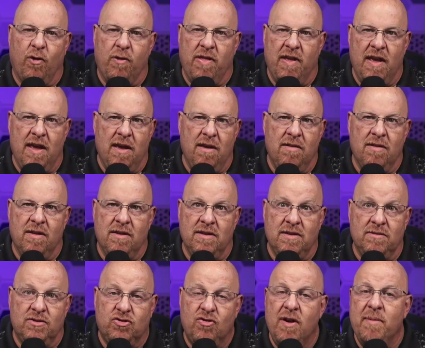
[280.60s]

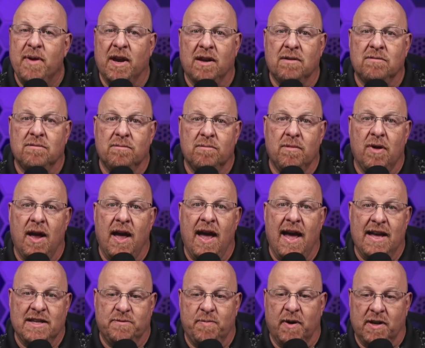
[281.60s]
the streaming
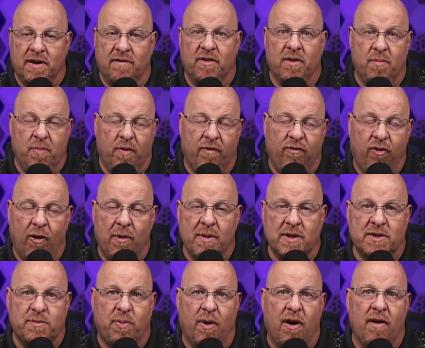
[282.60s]
aspect of it, the
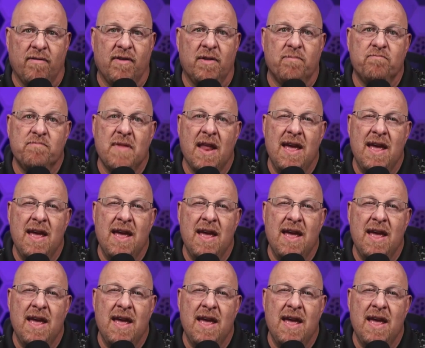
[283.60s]
performance part of it.